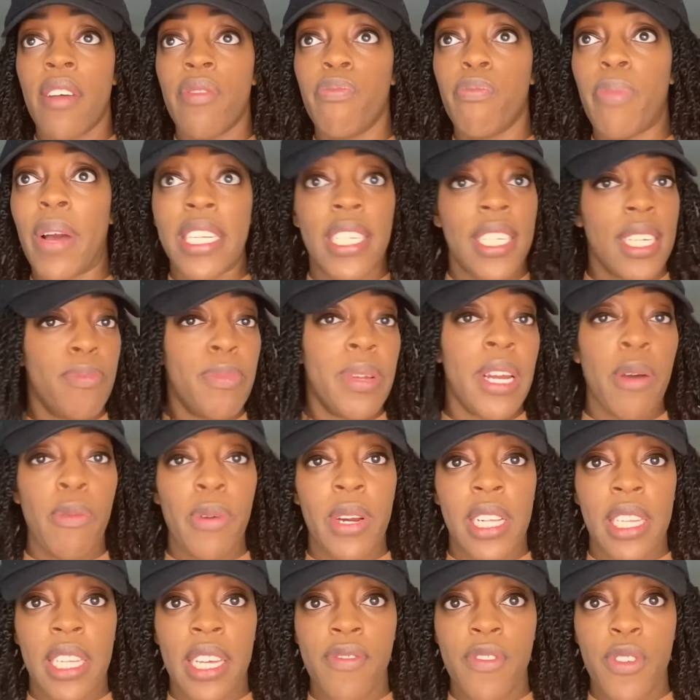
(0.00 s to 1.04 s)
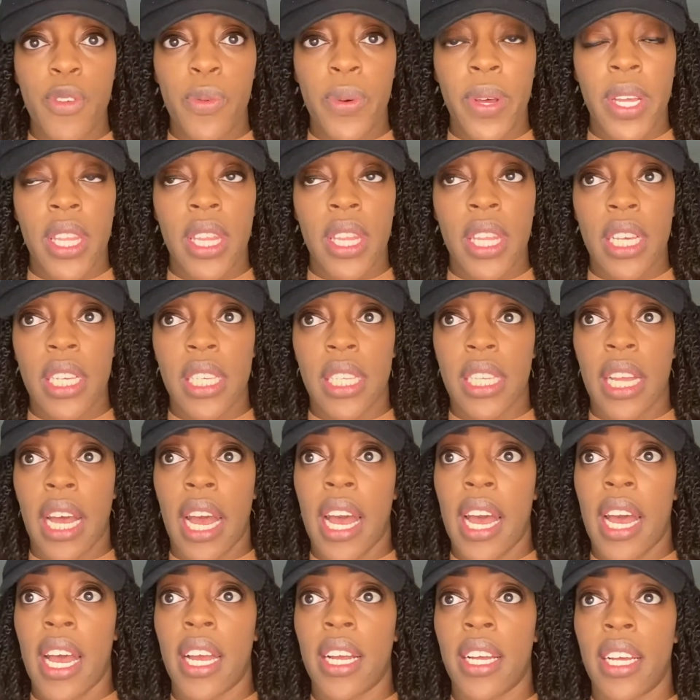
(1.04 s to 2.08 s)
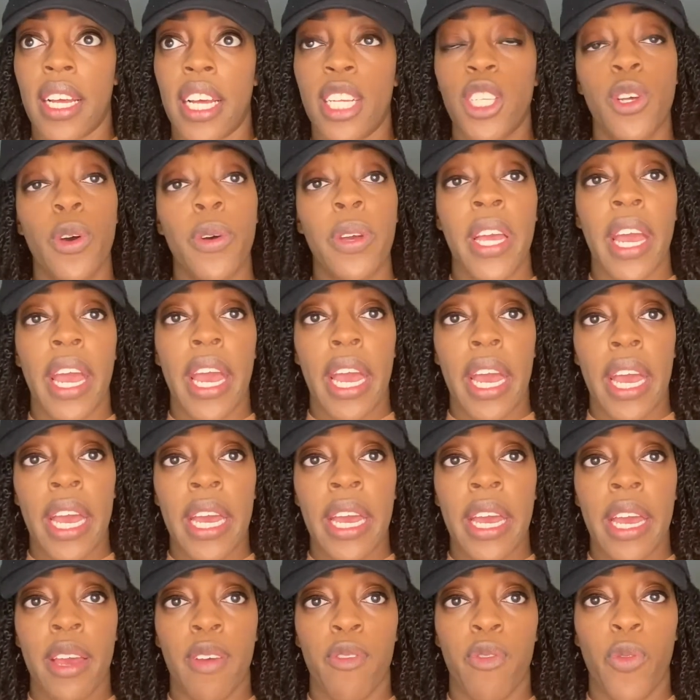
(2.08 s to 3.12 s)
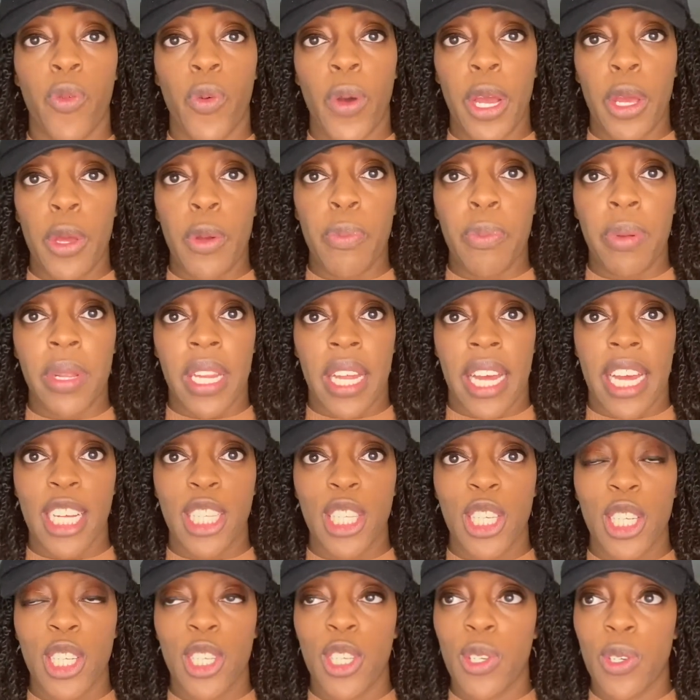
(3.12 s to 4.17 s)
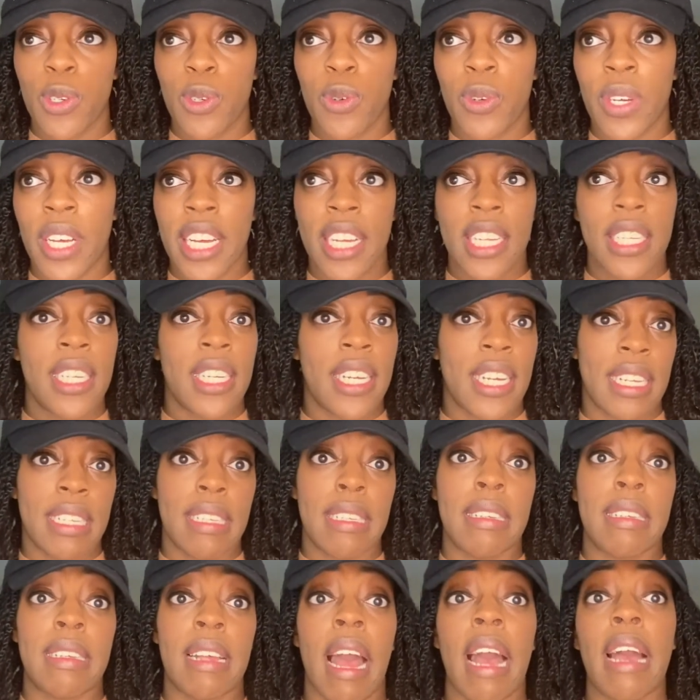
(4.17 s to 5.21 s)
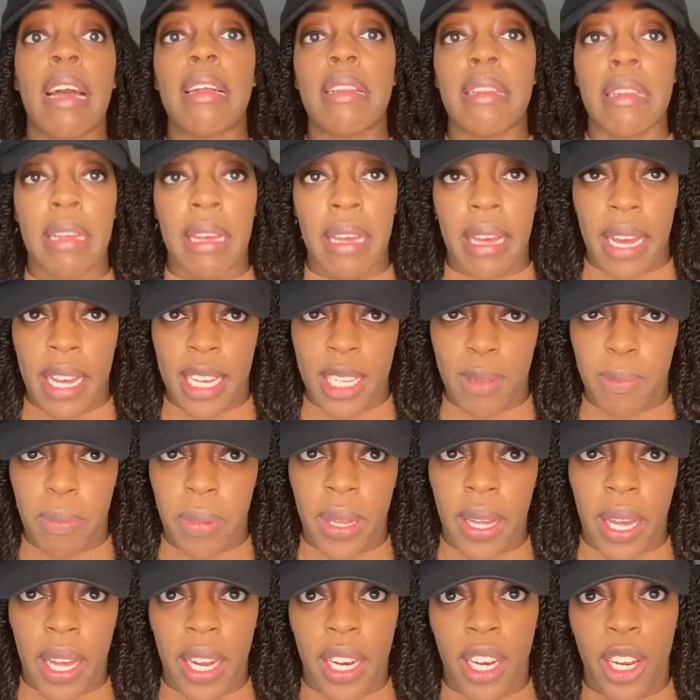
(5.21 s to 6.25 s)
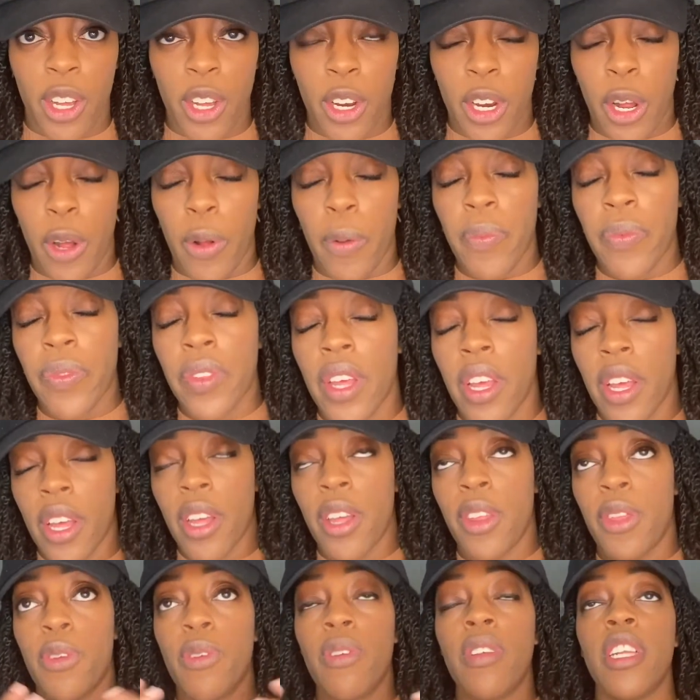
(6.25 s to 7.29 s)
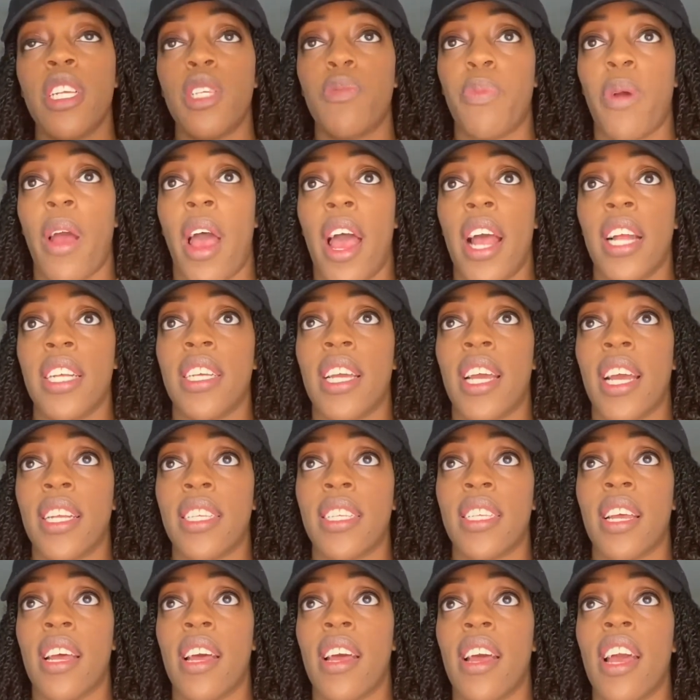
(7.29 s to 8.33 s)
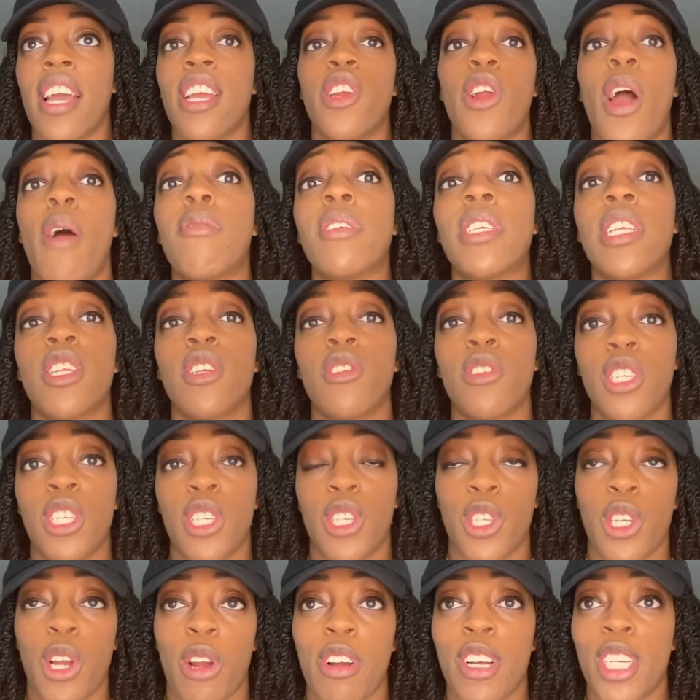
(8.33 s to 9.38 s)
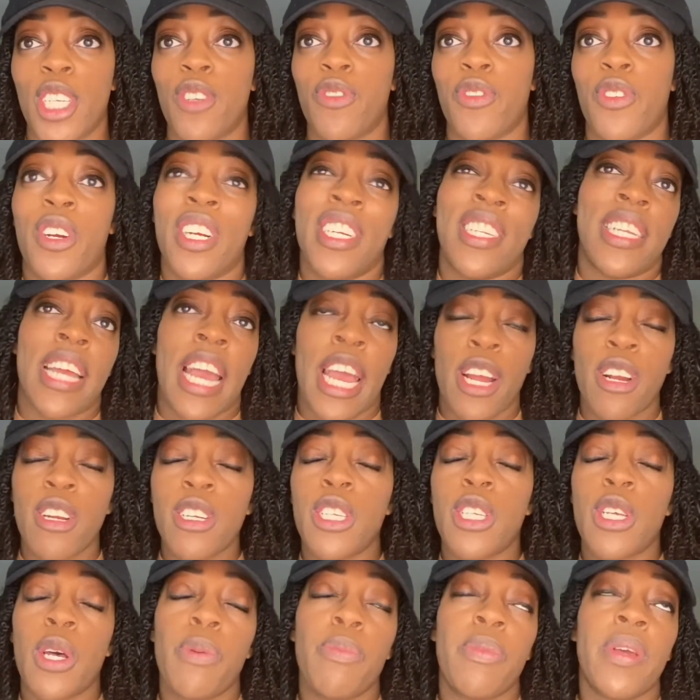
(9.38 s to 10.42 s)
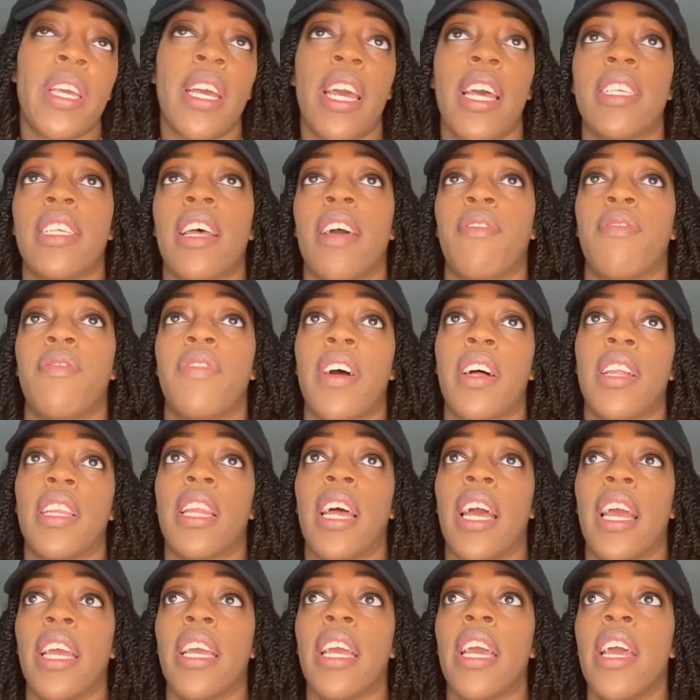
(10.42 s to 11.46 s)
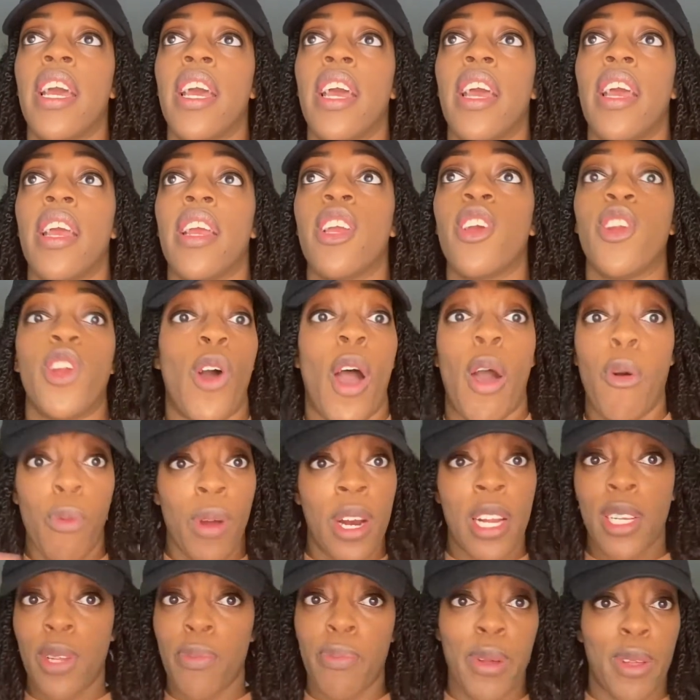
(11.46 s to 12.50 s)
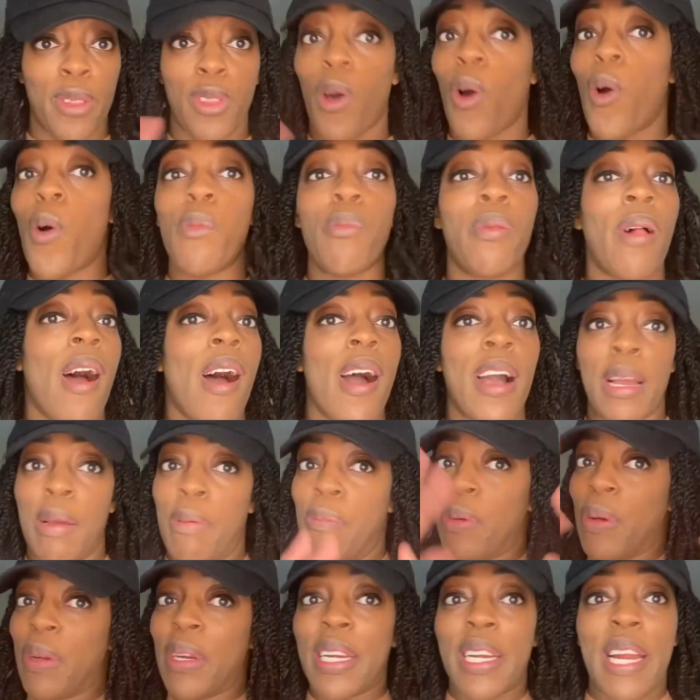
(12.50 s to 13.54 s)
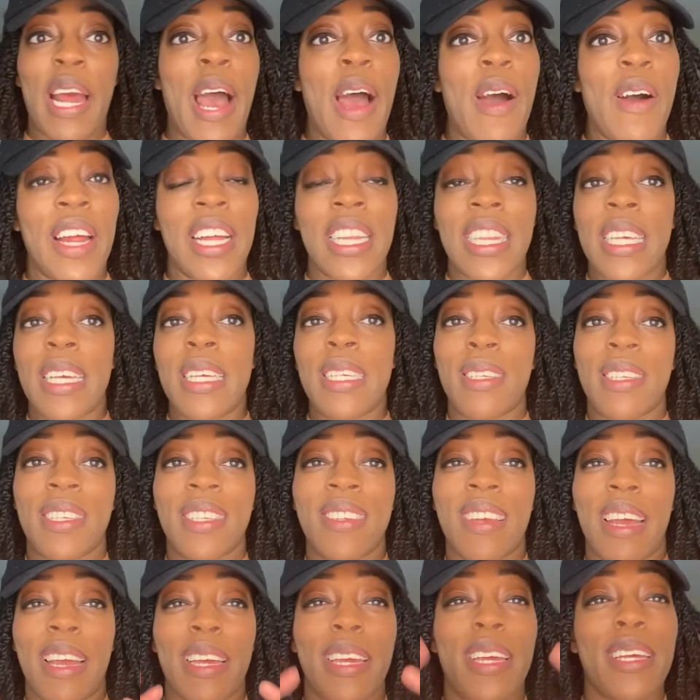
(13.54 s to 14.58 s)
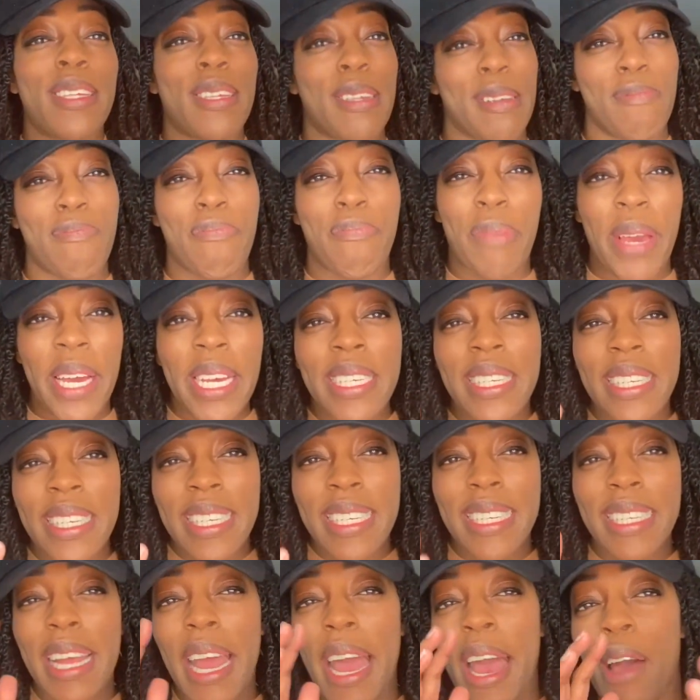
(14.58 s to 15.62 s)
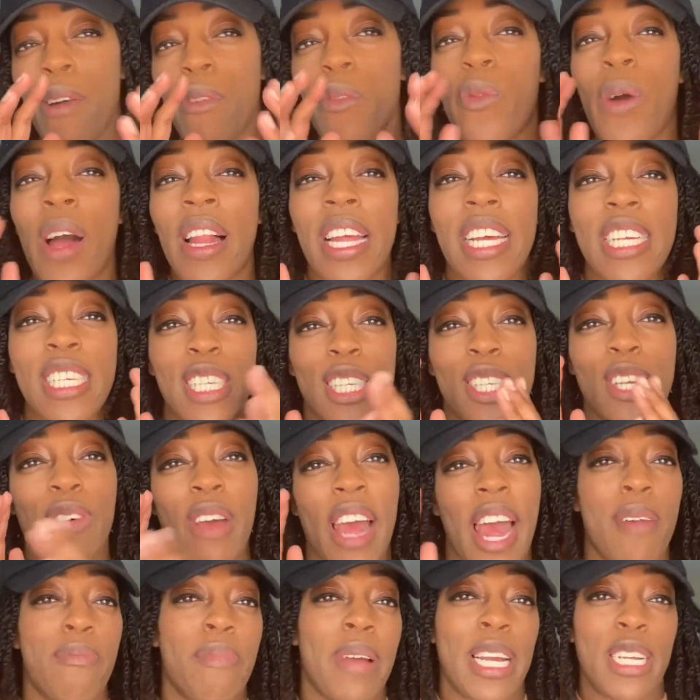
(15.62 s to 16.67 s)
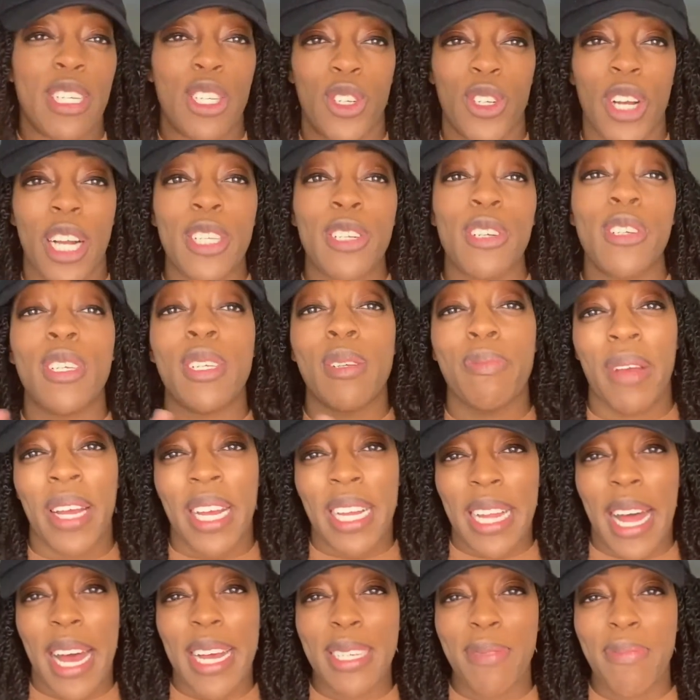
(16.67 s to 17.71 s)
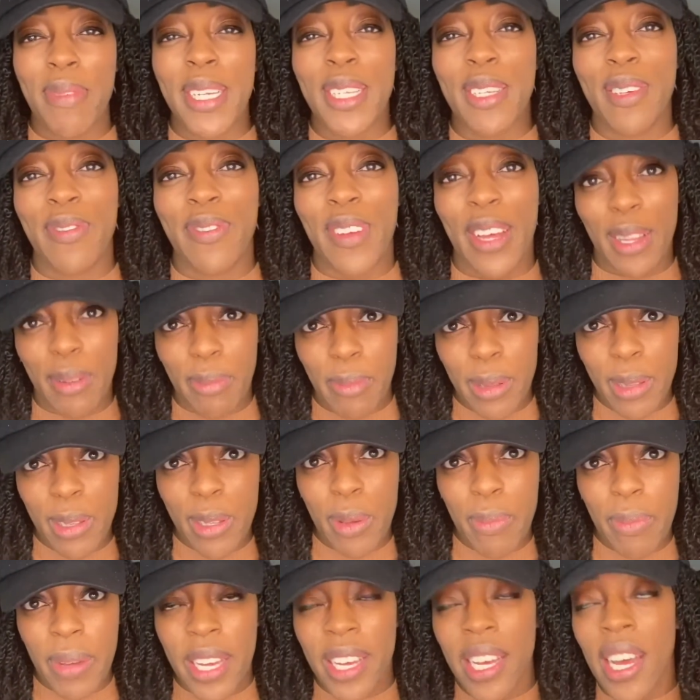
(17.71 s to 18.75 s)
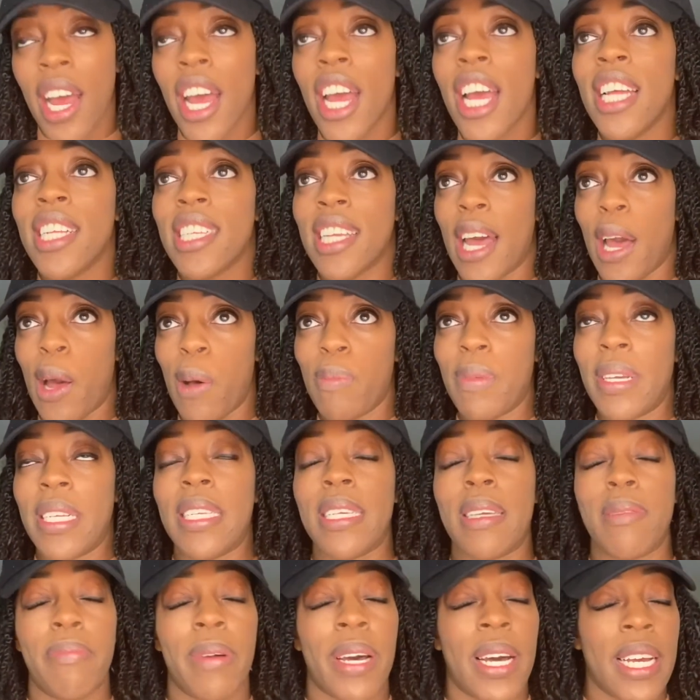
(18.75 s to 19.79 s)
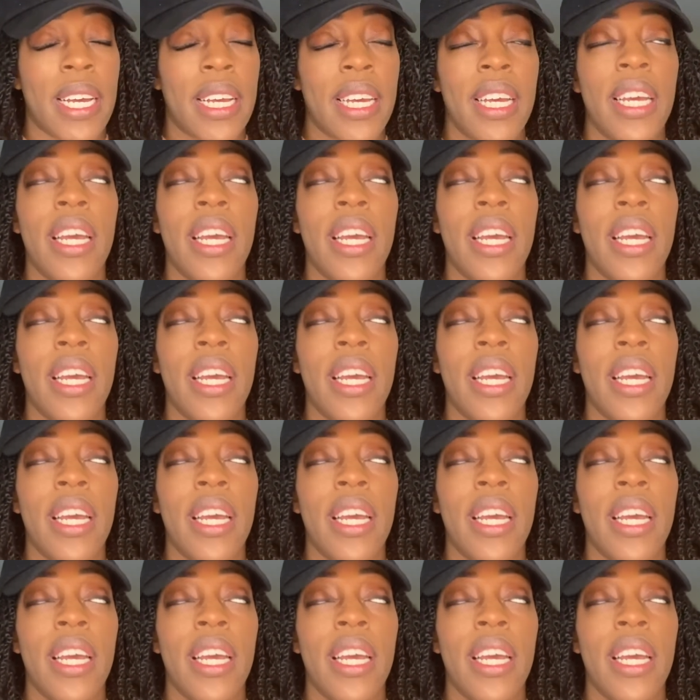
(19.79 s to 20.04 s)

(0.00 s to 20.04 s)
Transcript: my tidbit I want to leave you with is that it's okay if what you plan to do isn't exactly as planned. You know, through this project, you know, I was a little discouraged for a day or so because I felt like, you know, I wanted to build the whole blog and build it out, at least like get the basics down while I still had my instructors and my classmates available to me to help me debug.